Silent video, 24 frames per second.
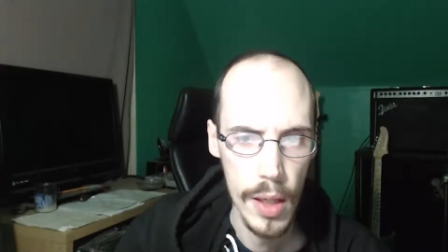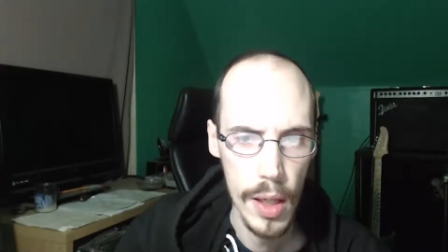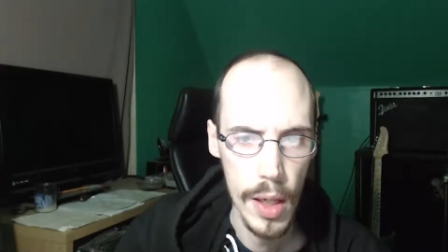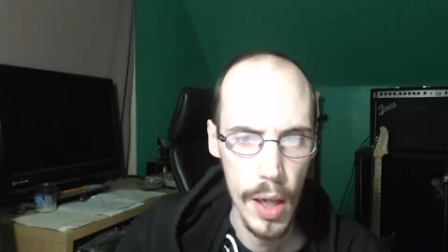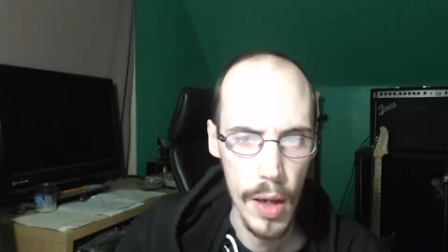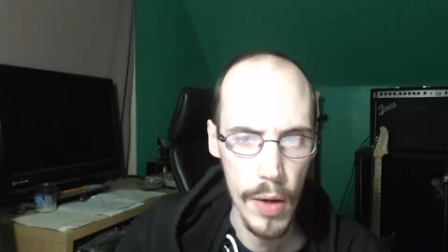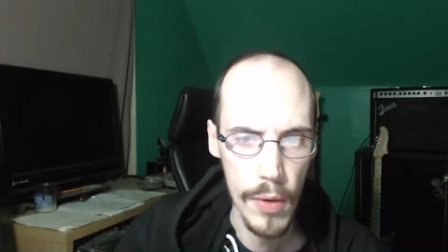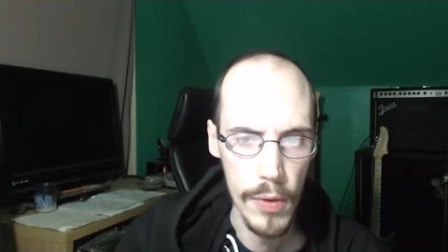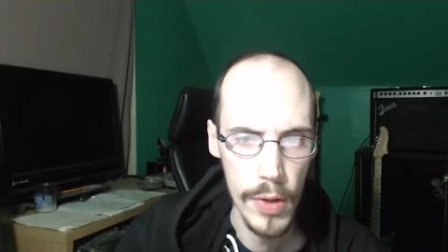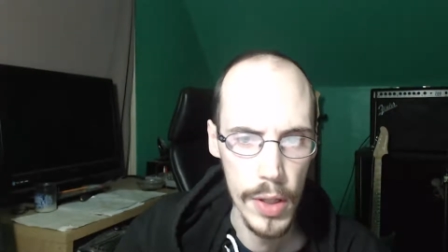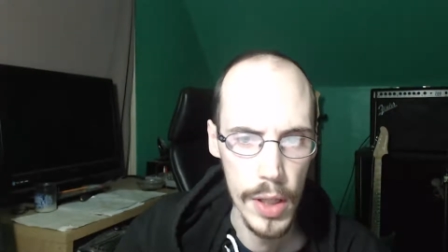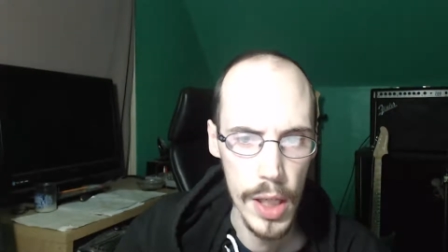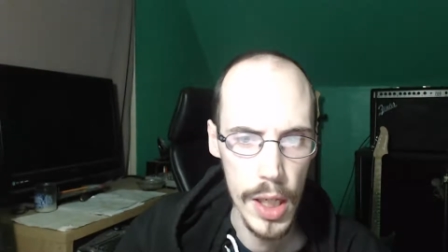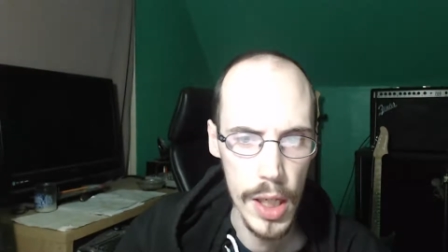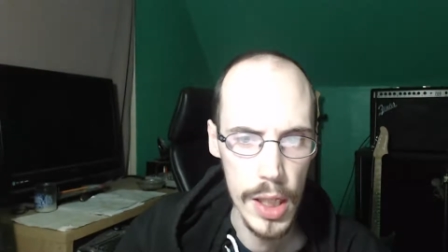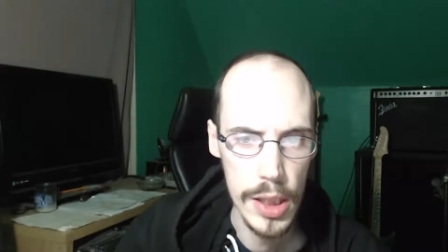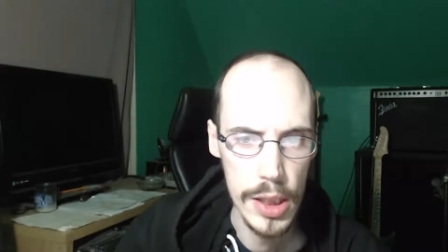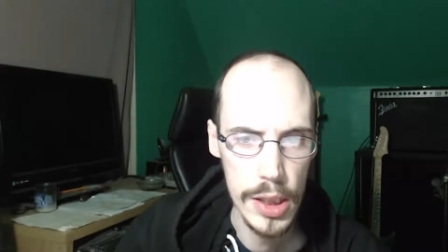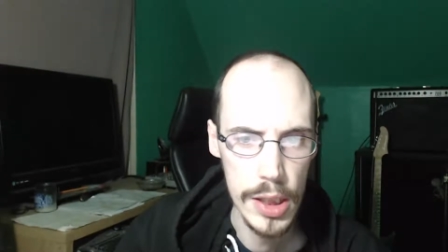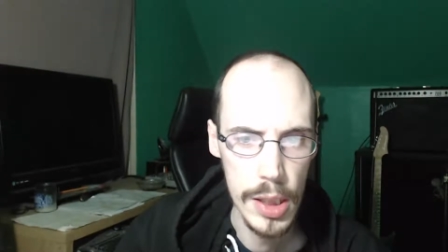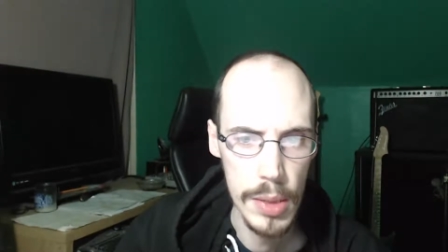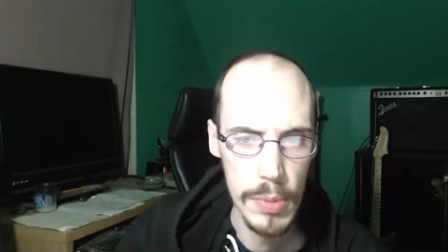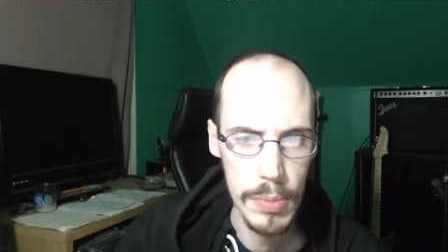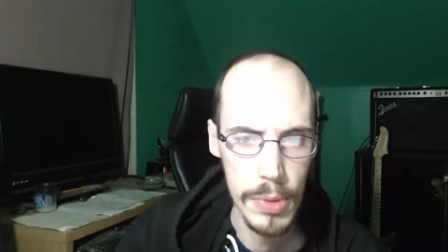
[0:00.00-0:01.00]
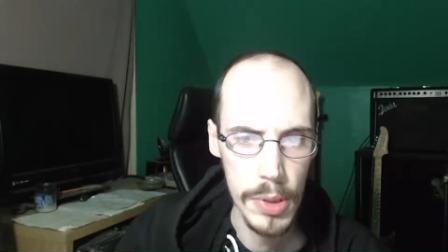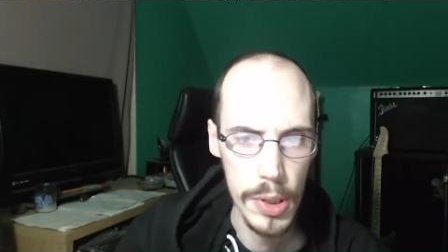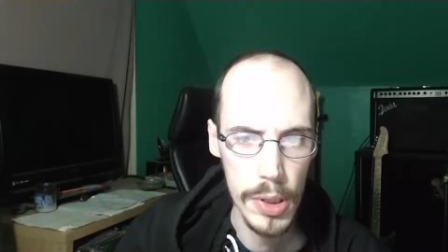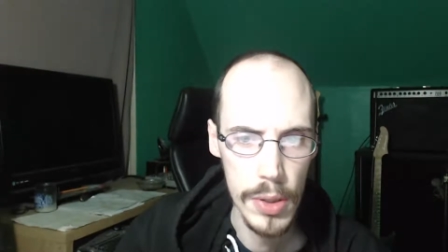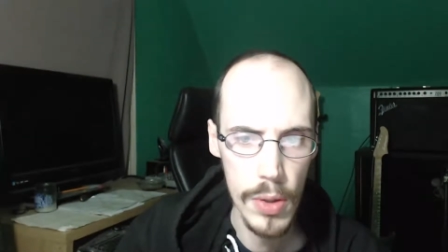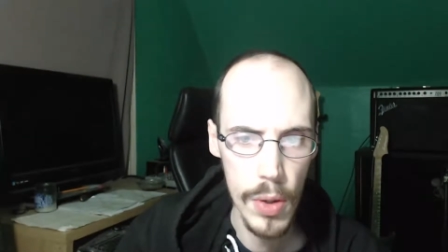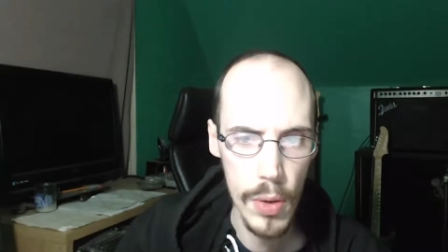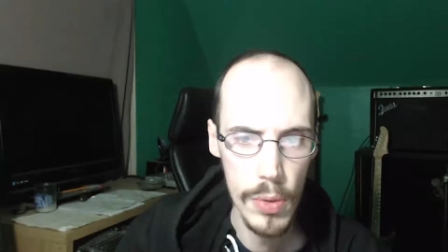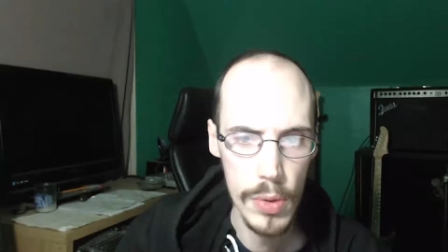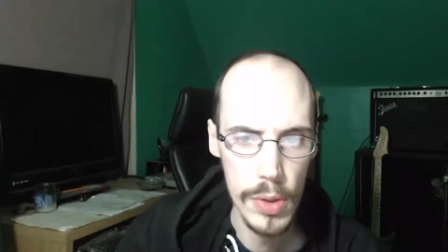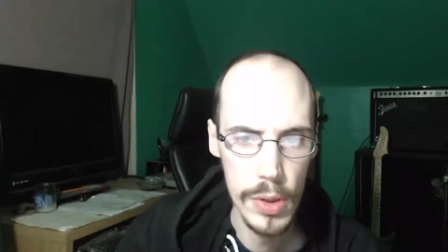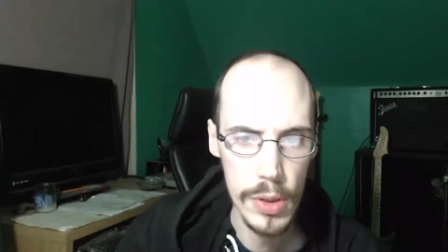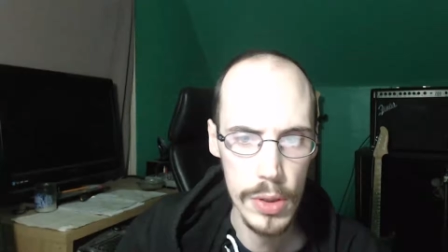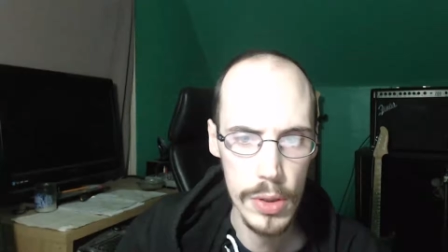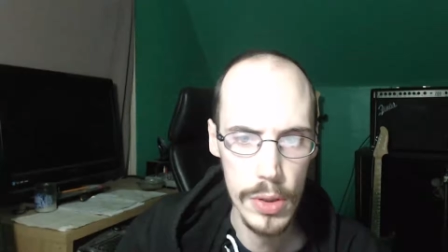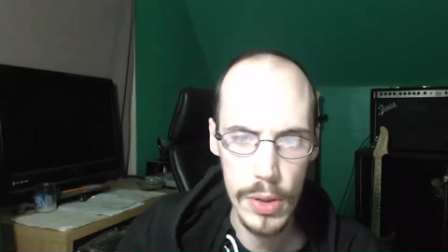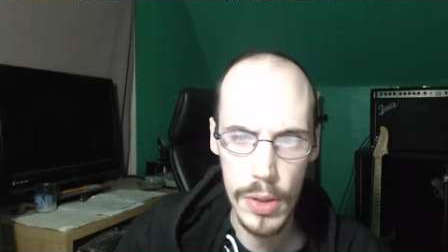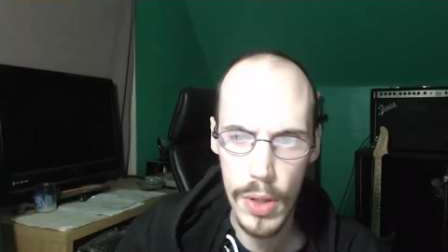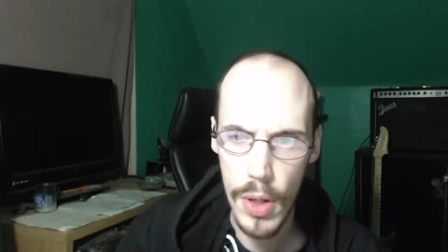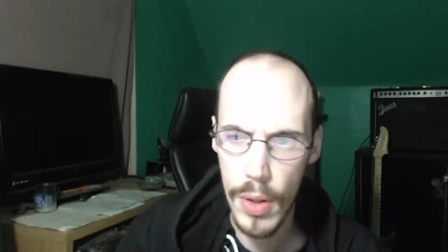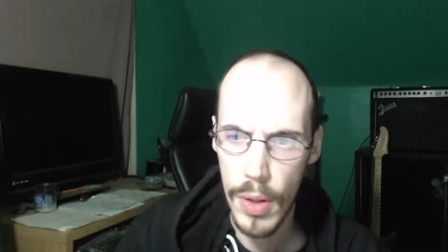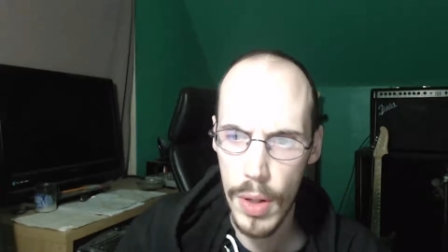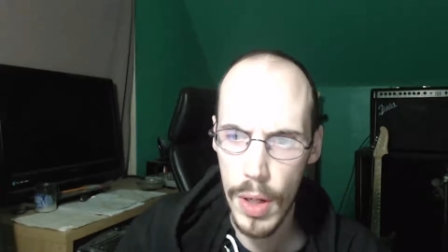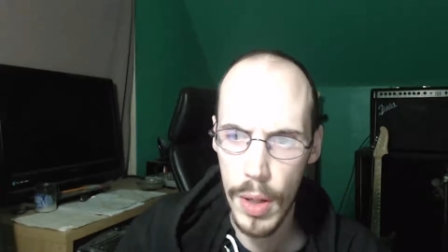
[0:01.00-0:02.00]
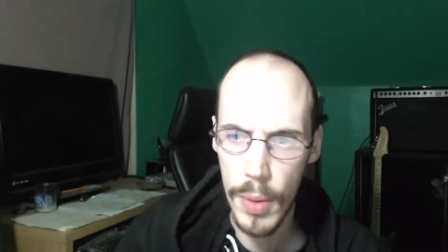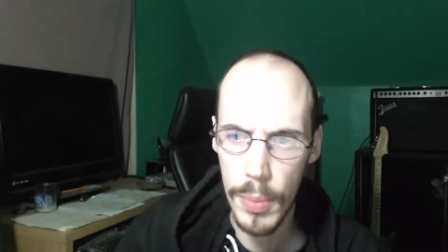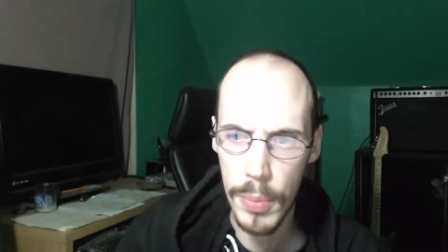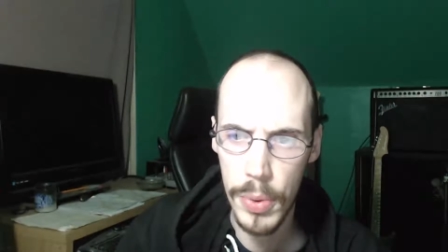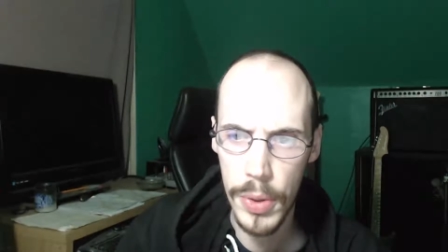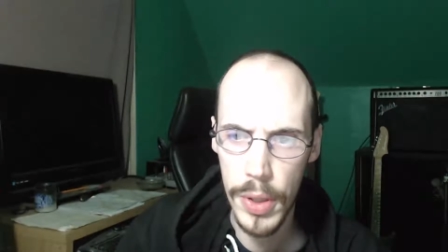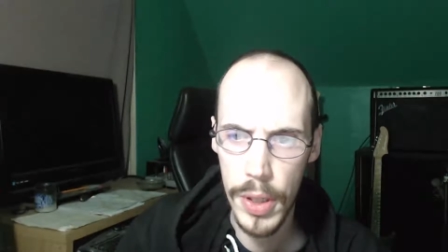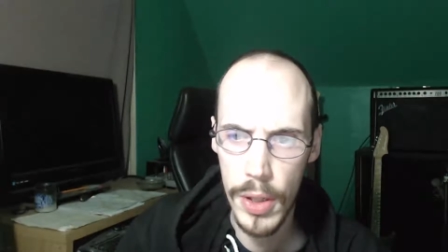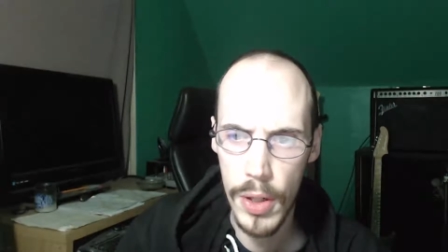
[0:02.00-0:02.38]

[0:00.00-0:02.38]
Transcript: Everything seemed to go pretty